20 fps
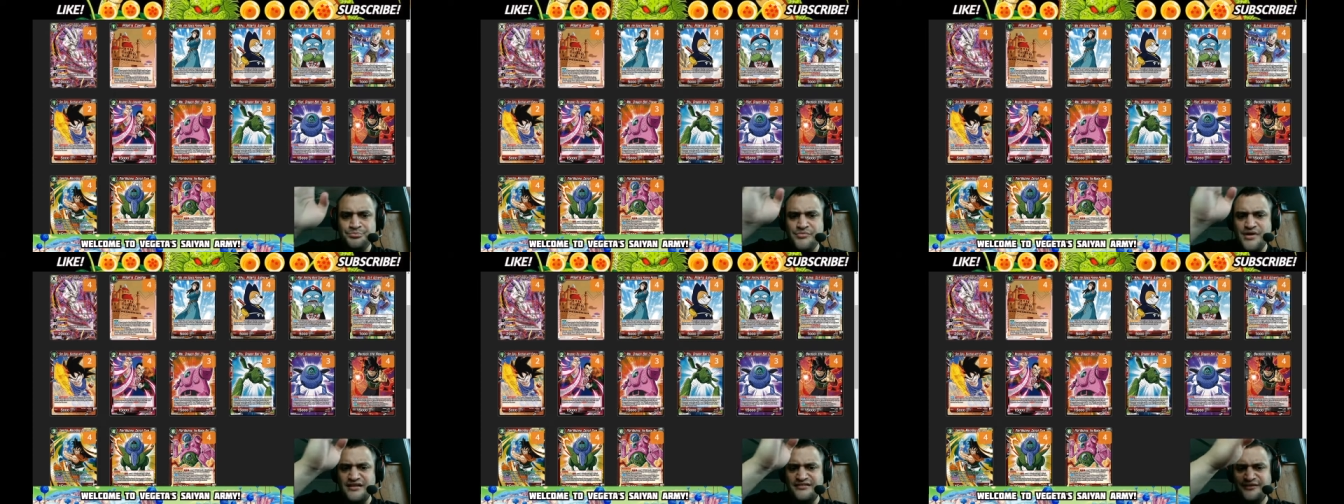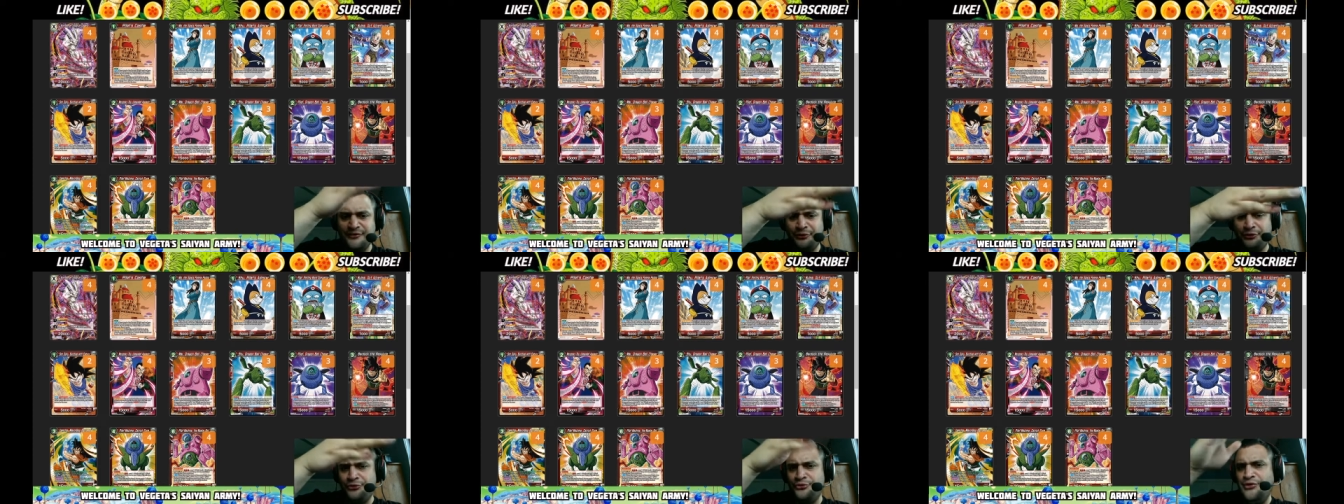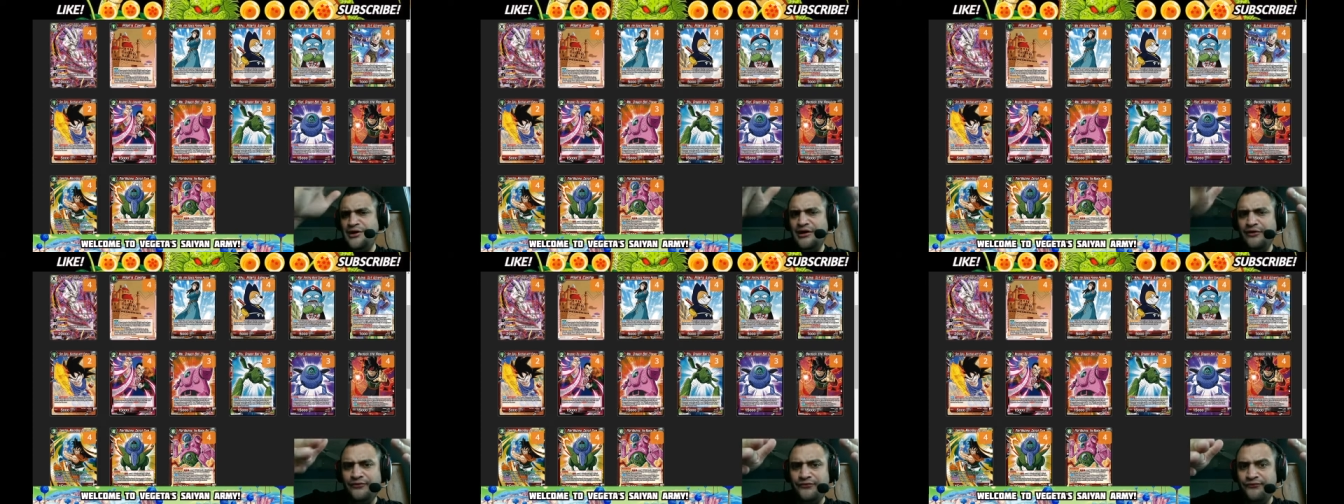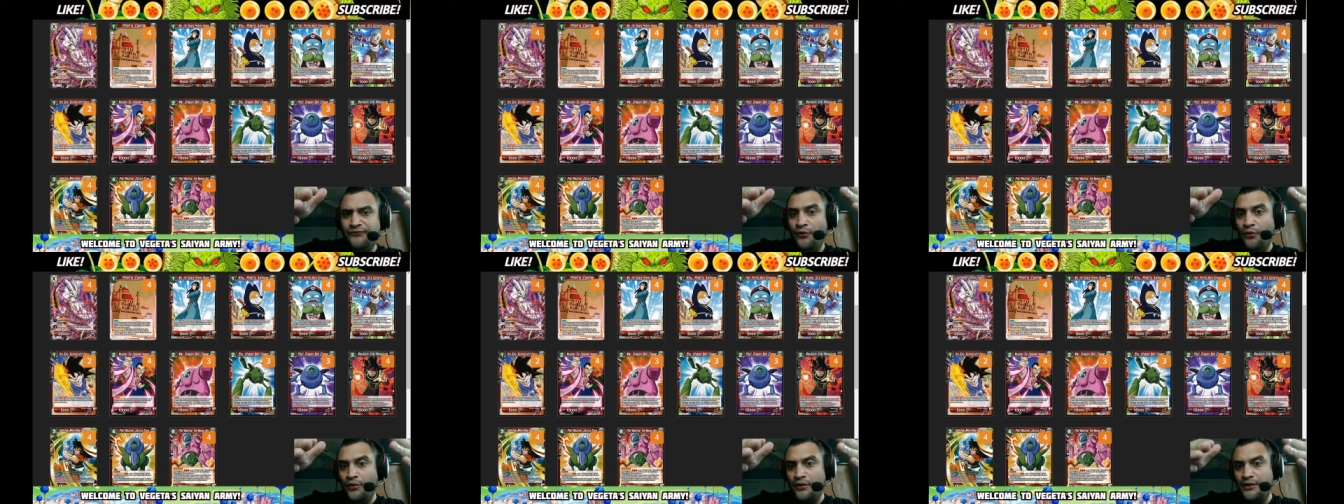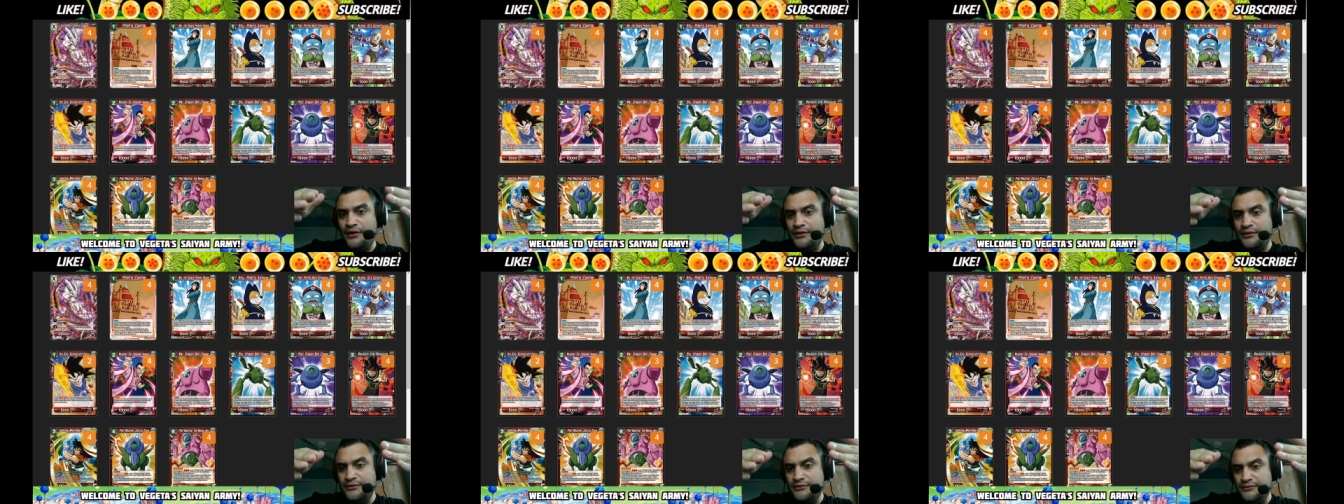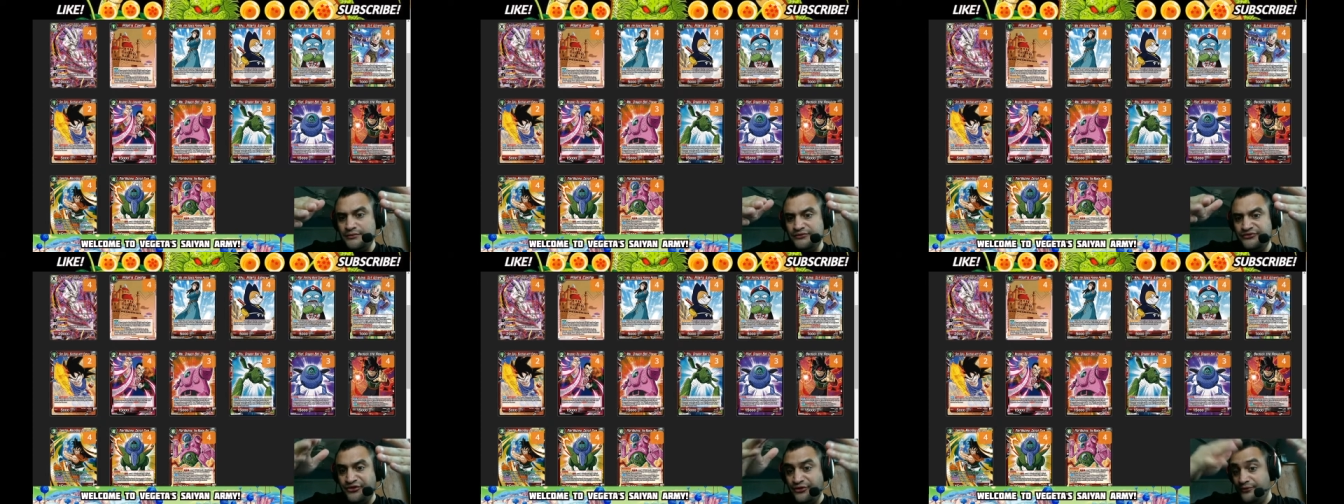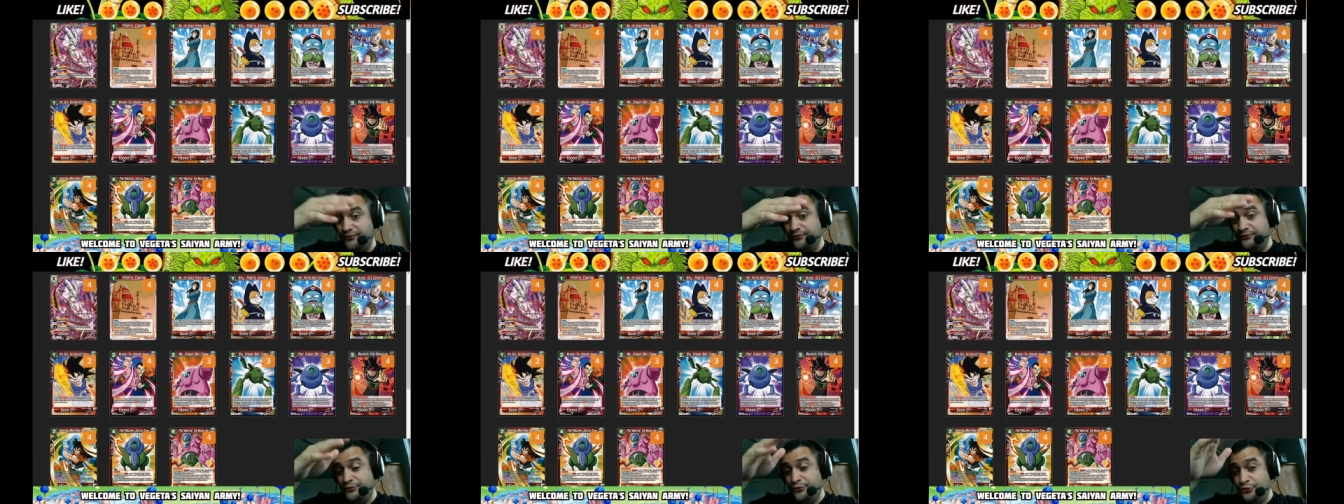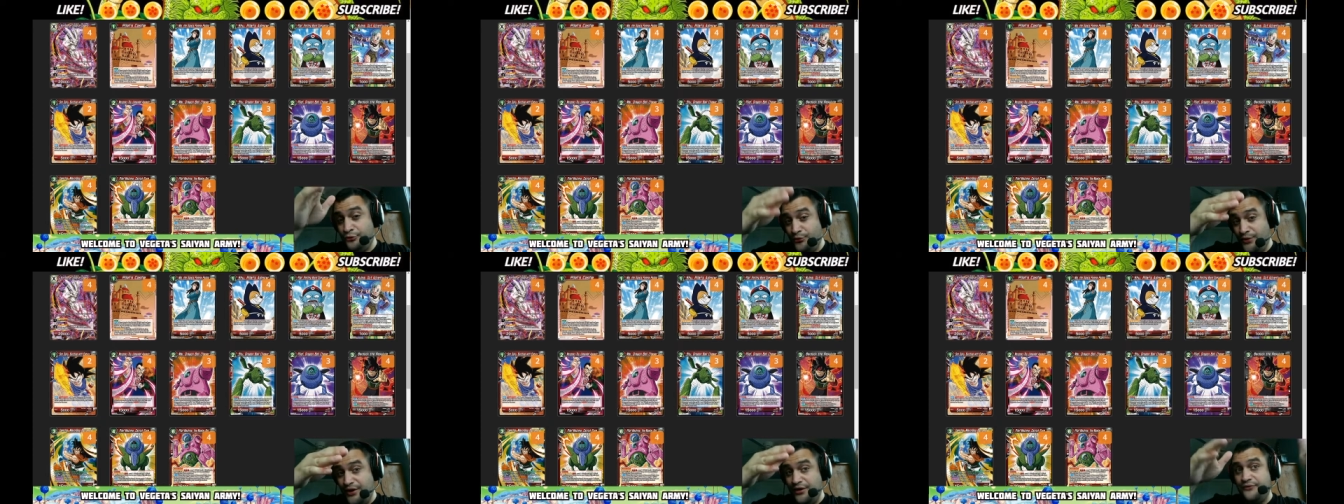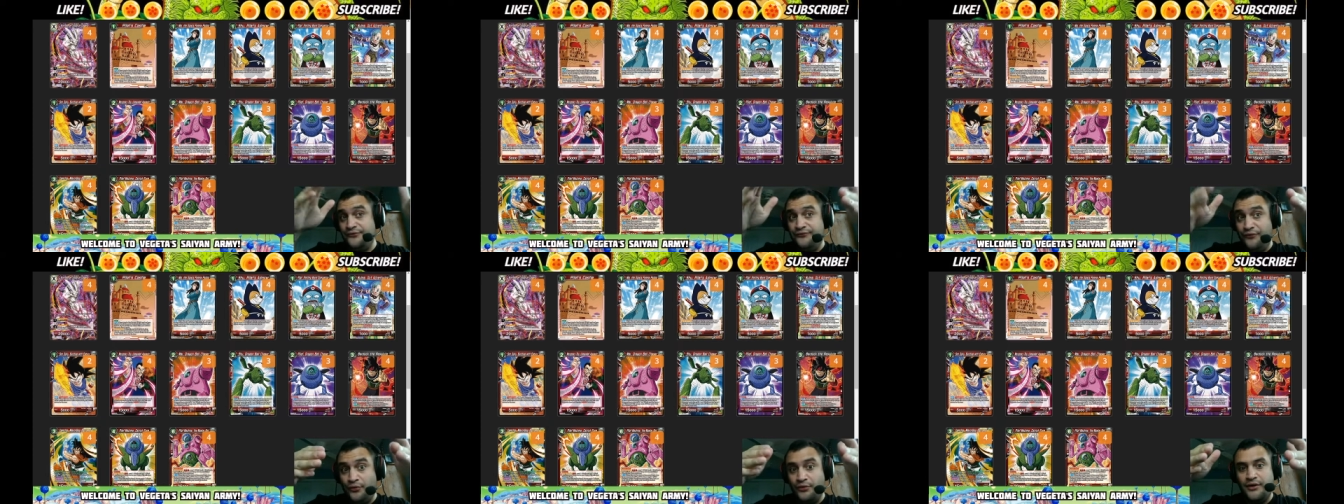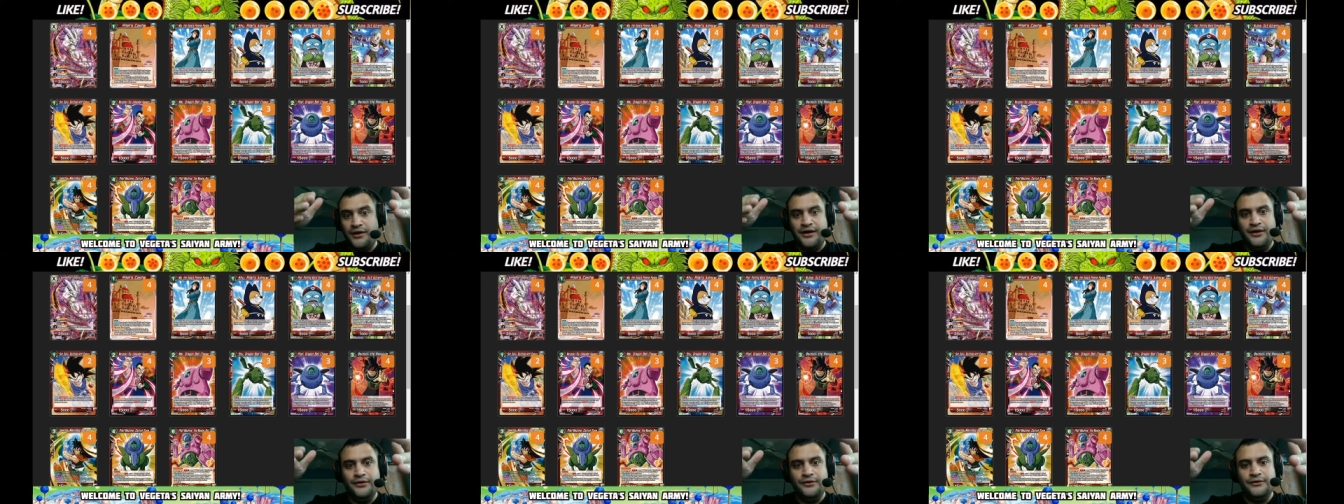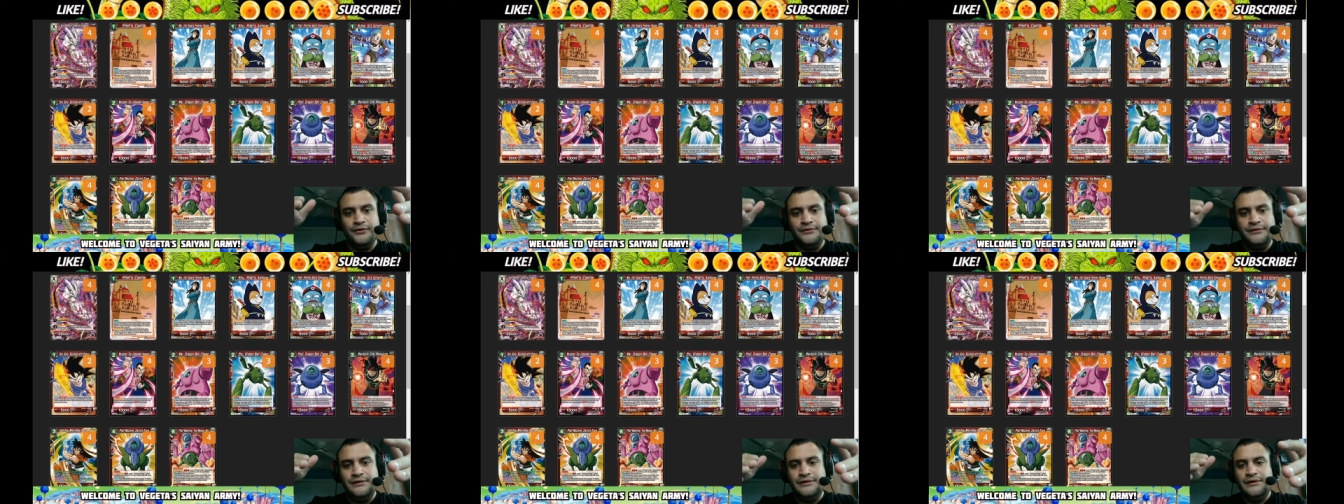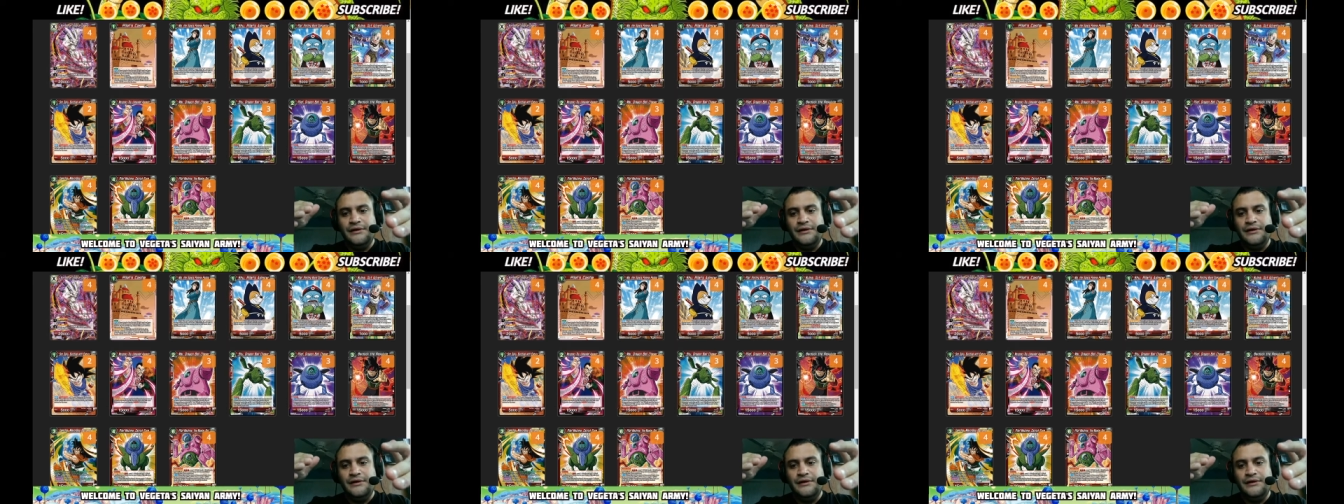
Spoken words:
It's a 3 to 4, turn 3 to 4 kill.